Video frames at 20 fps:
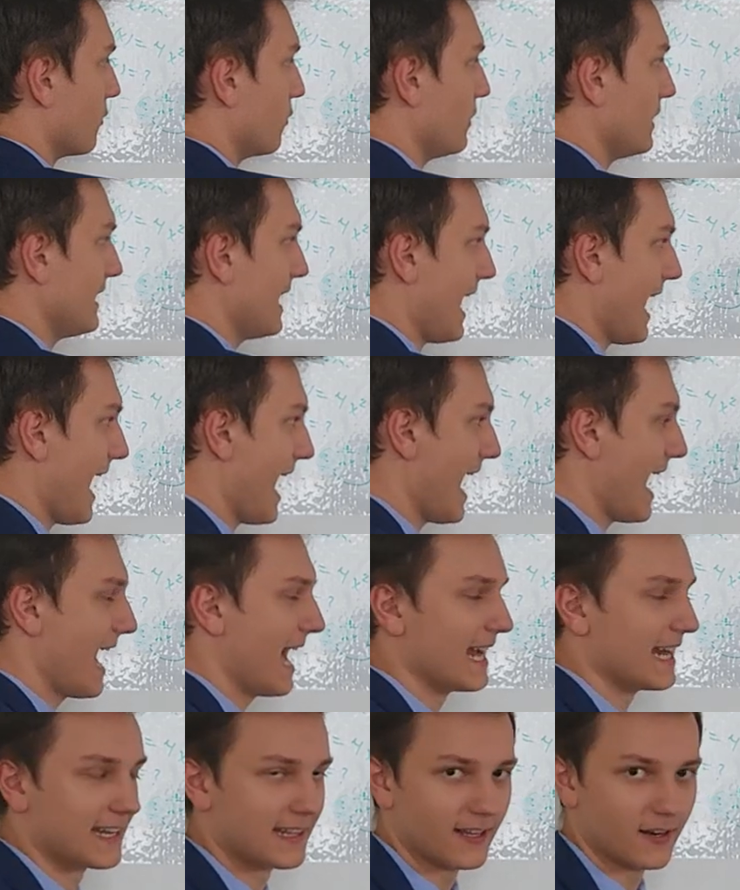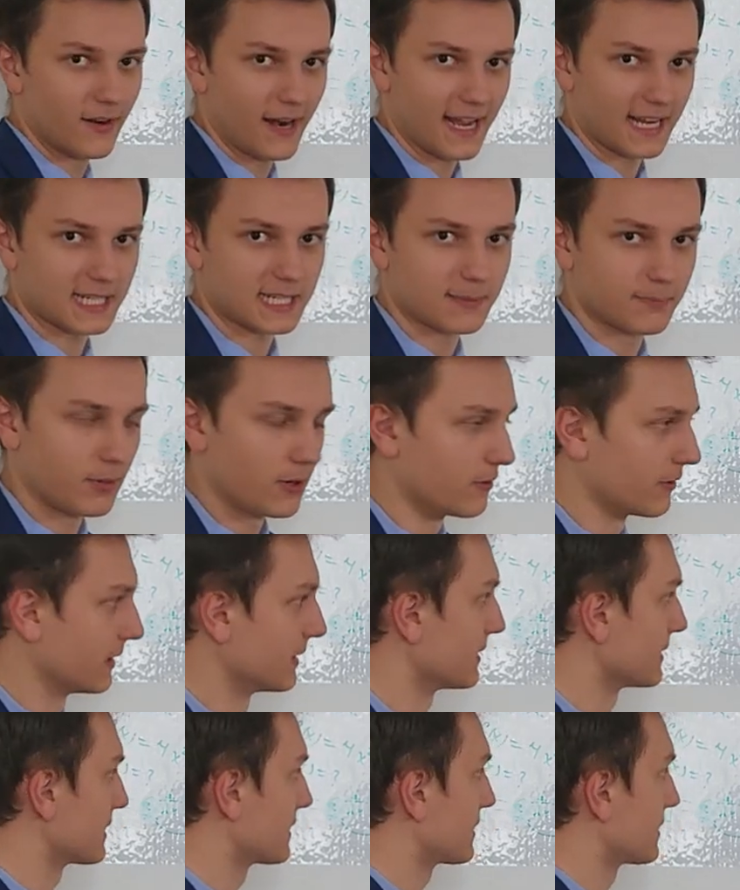we add their
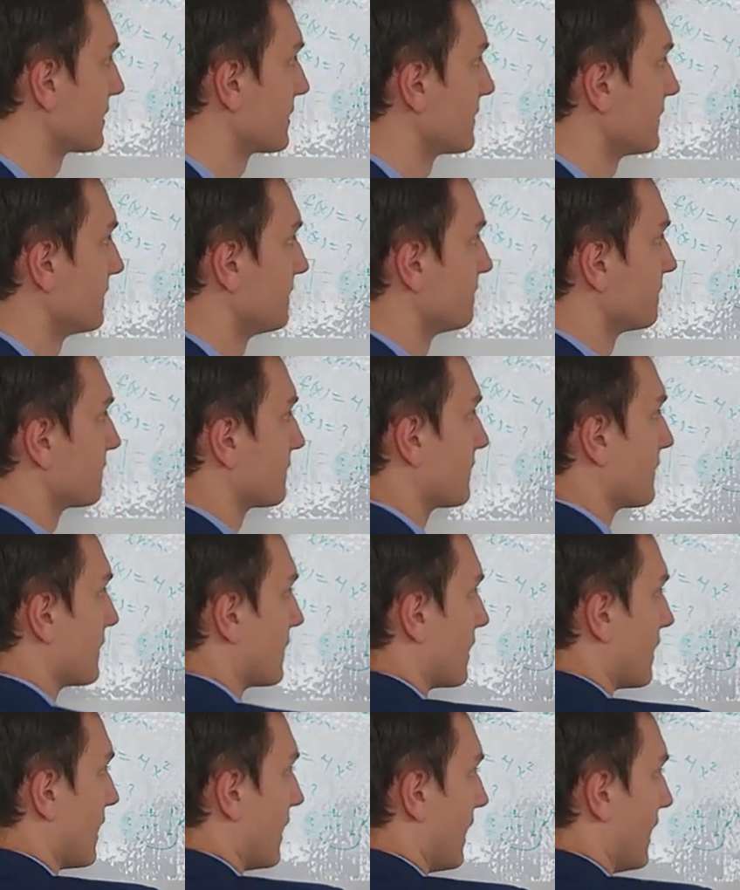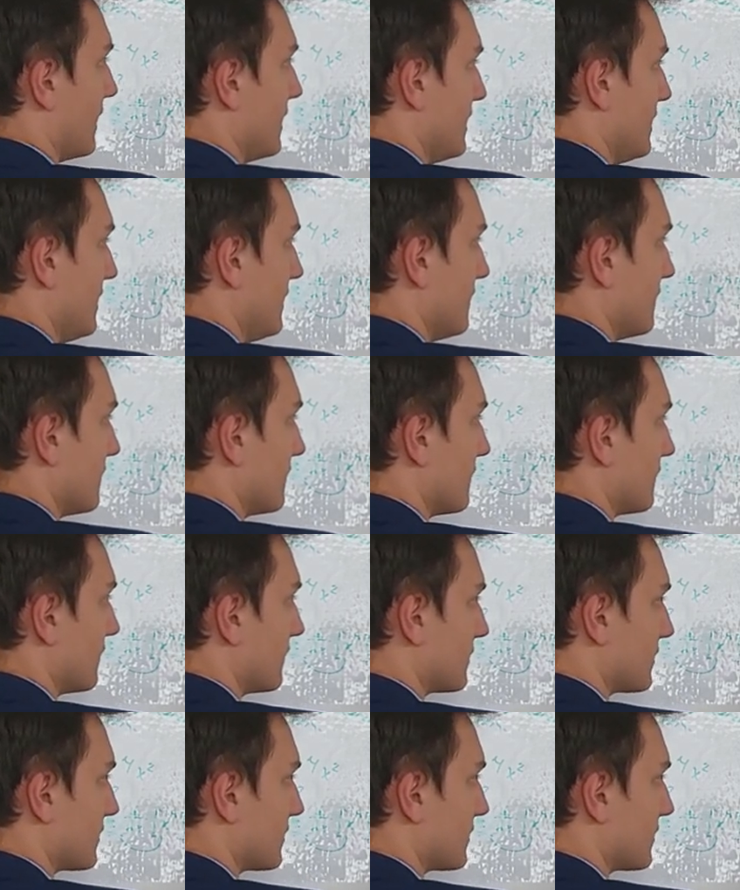exponents. Any